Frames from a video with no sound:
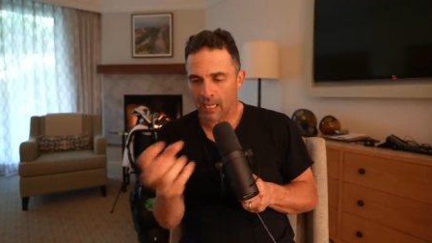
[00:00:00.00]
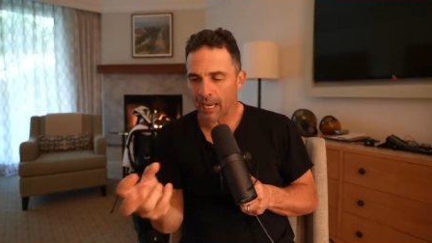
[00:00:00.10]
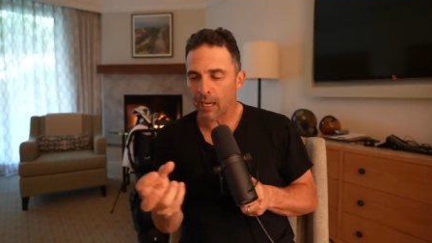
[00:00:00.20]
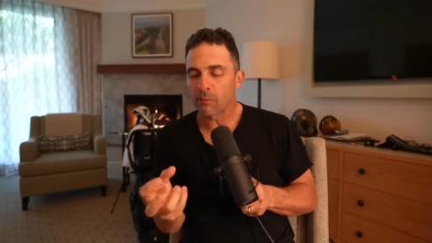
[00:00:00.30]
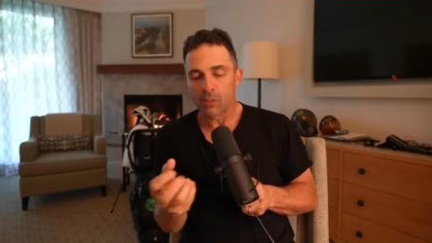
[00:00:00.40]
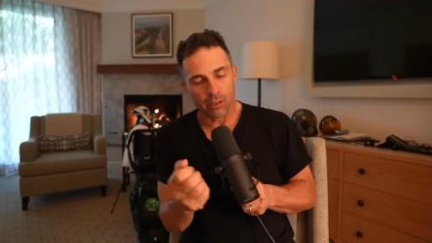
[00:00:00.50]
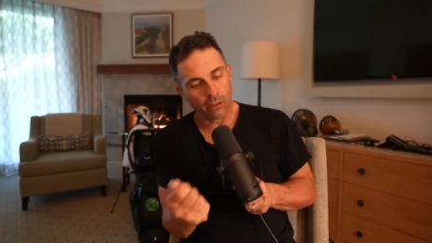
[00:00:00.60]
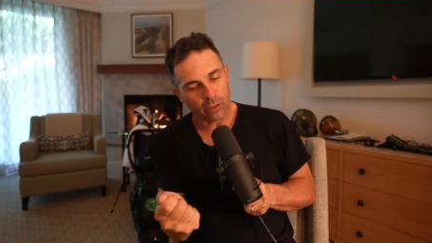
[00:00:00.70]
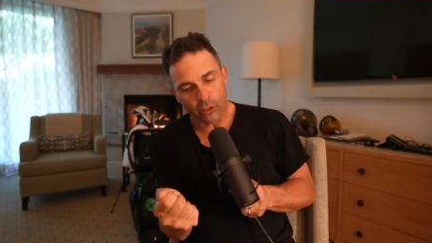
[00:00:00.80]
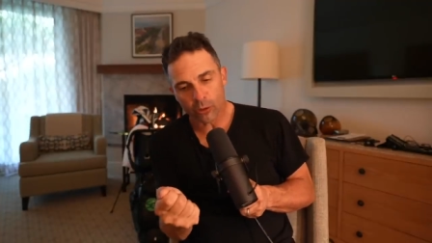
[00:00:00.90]
Guy comes,
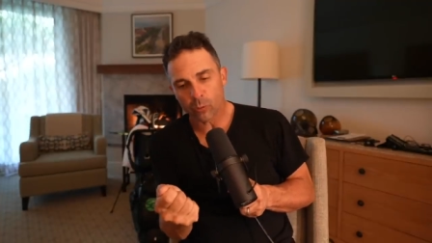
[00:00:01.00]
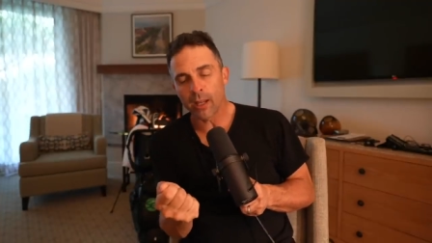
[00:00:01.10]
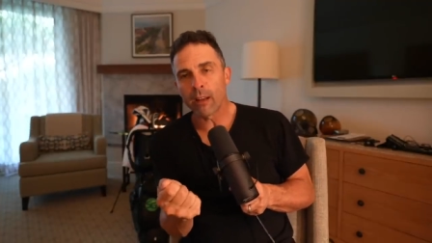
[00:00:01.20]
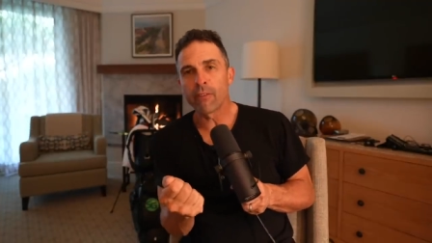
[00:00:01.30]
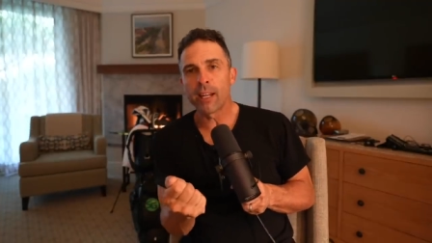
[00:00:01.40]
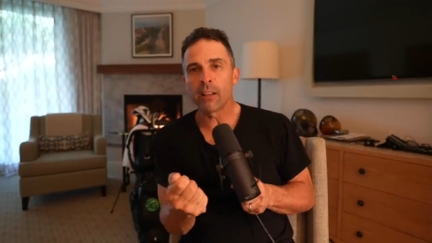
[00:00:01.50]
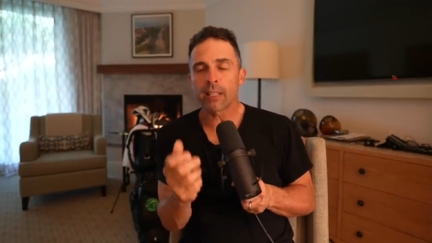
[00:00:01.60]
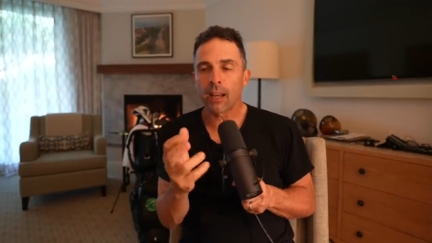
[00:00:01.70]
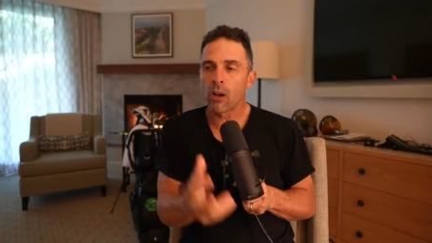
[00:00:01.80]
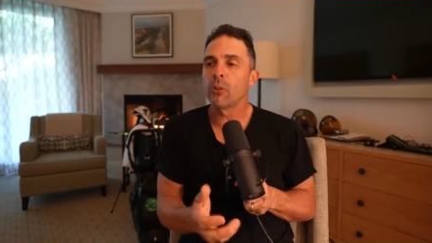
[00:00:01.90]
looks at your swing on video,
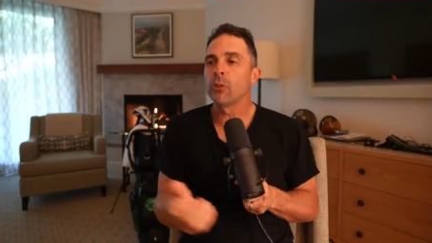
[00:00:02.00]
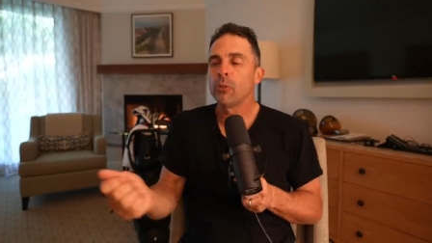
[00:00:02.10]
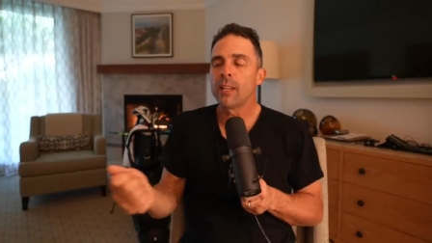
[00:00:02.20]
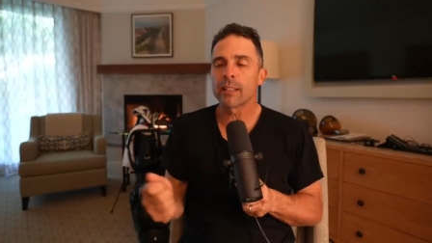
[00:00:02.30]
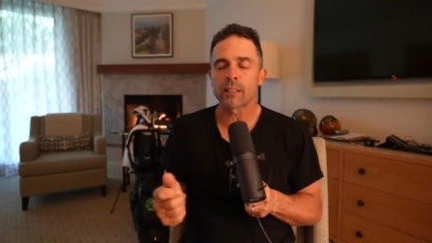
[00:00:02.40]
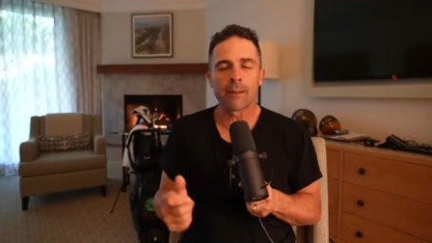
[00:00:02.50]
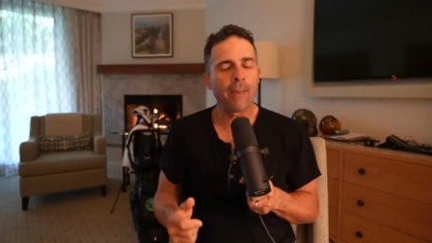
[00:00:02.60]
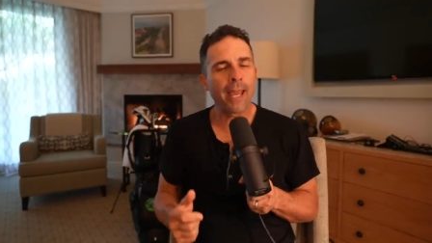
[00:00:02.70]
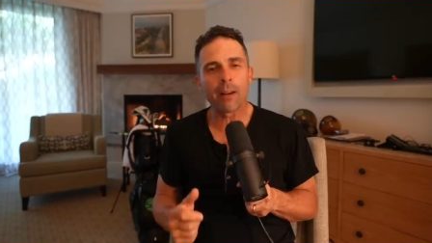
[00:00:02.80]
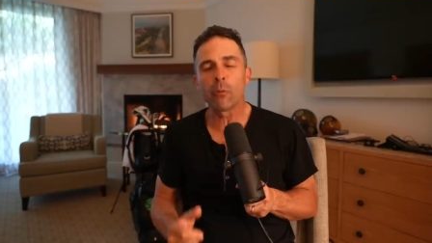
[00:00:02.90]
it's like, oh, do this. And
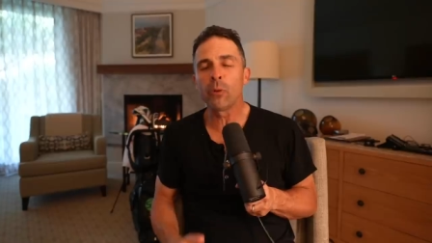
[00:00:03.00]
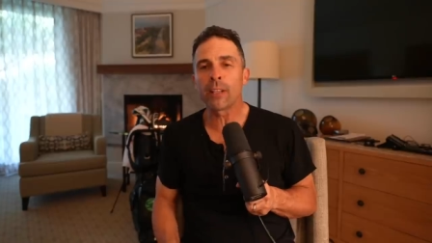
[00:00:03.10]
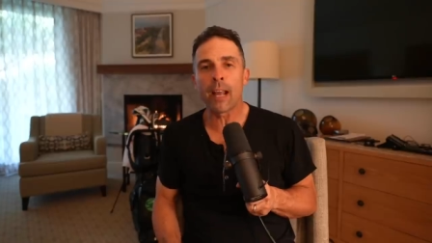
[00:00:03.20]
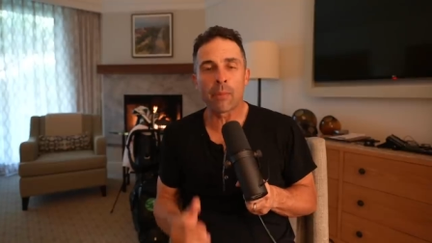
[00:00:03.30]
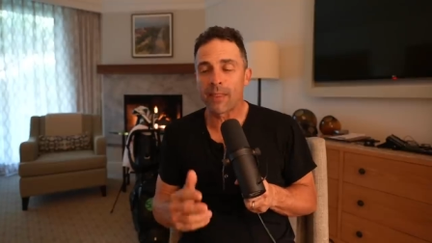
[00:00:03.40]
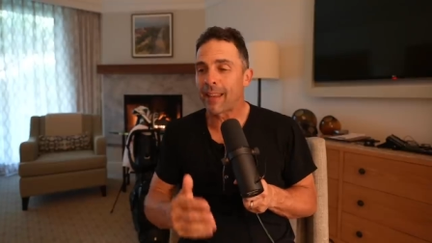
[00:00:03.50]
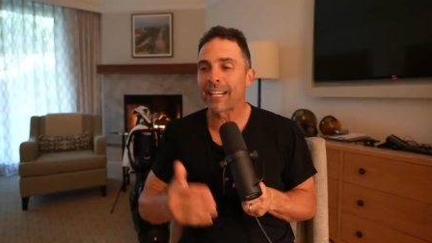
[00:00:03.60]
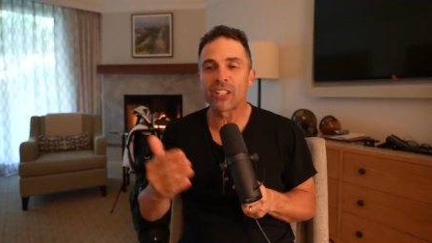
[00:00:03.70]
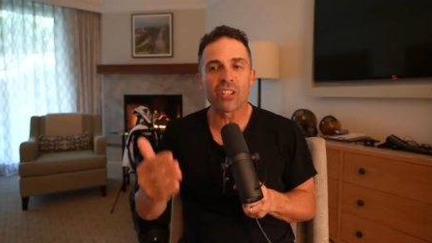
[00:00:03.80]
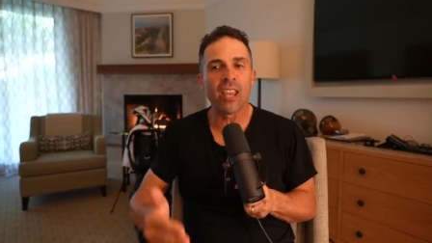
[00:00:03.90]
man, it really helped me. And that
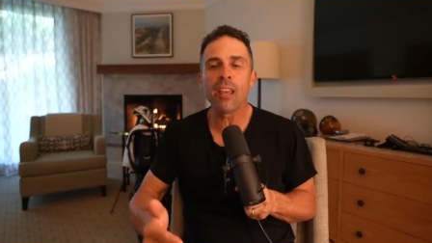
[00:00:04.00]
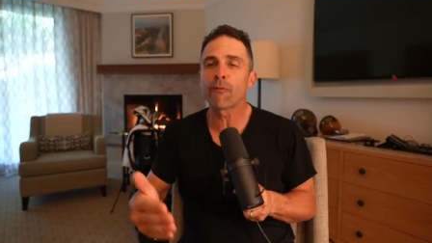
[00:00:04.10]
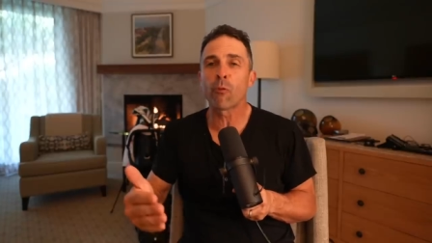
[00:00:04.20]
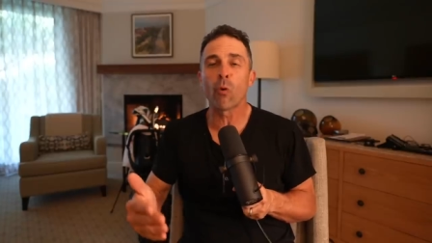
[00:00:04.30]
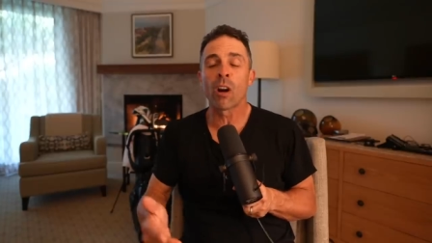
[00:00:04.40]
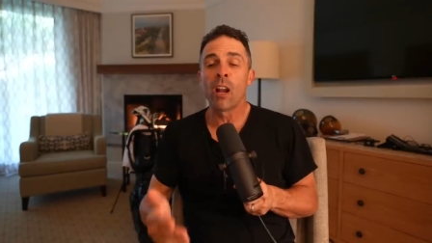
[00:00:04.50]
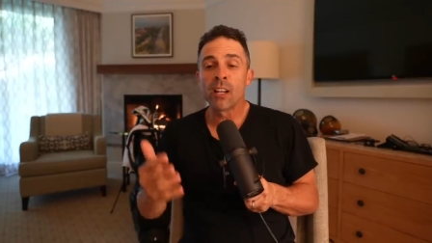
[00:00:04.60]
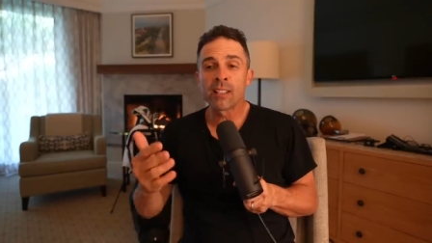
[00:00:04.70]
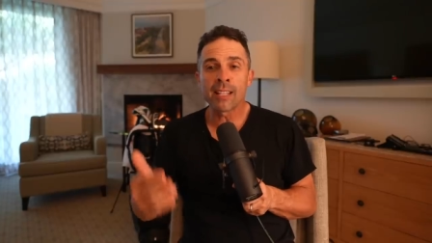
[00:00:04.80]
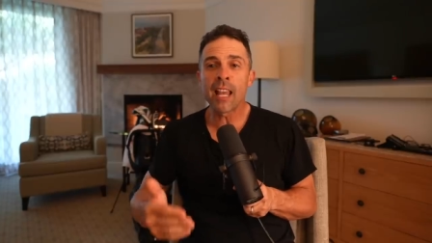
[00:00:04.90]
can just hit for
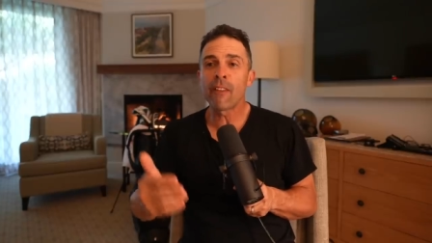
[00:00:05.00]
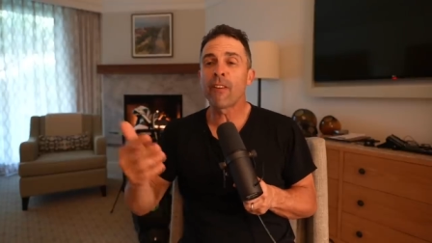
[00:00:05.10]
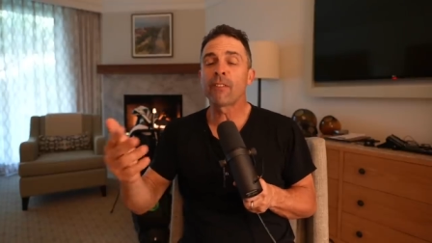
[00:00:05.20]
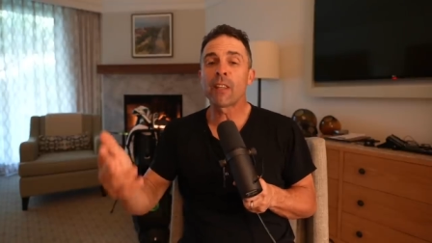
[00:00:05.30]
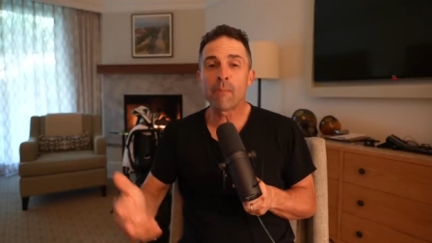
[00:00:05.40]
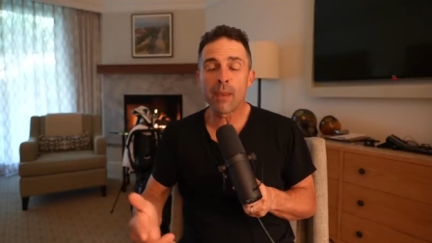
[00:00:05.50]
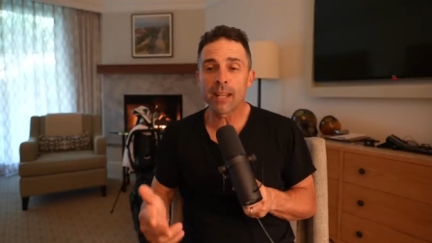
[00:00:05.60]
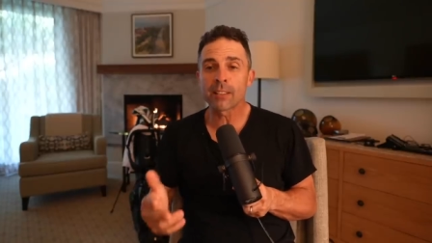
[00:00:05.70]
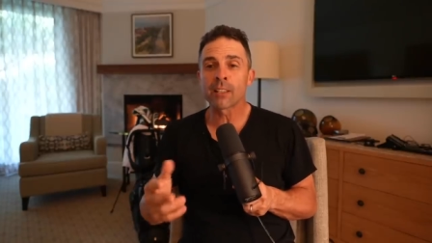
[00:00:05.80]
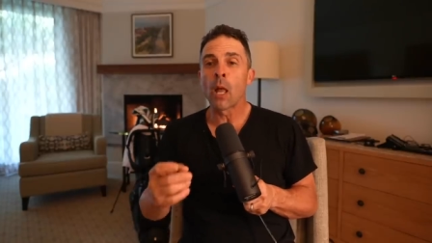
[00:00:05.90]
ten, fifteen
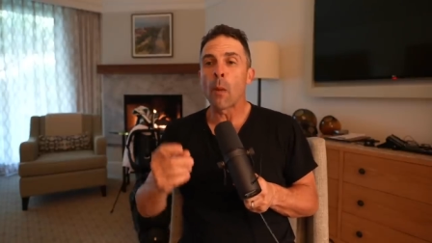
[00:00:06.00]
minutes.